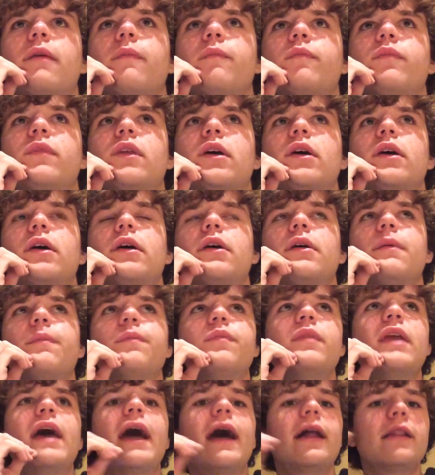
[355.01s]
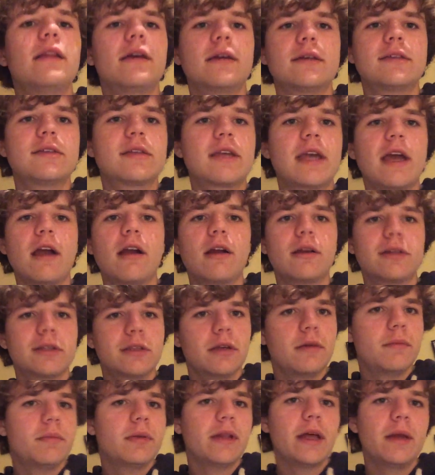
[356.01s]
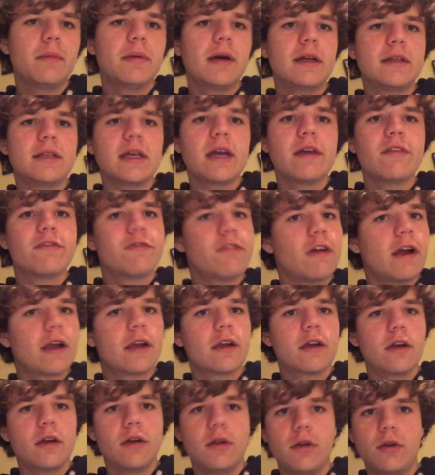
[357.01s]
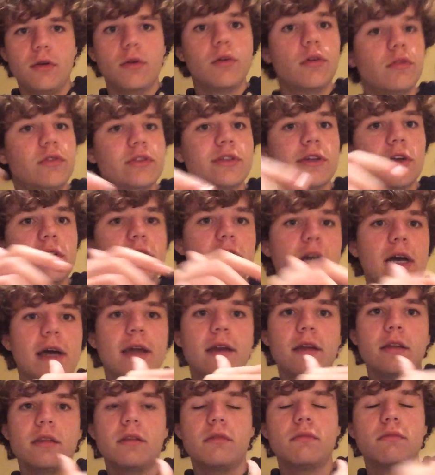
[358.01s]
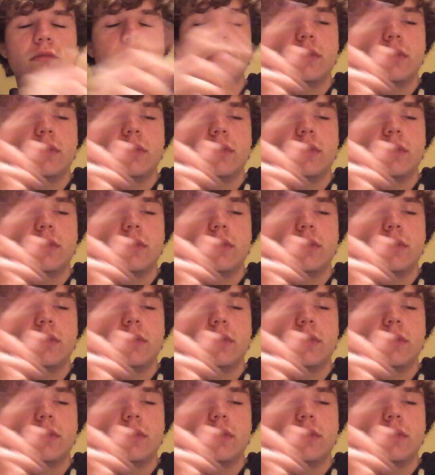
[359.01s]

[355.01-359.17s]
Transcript: the Alex character played by Dave Franco, who also died in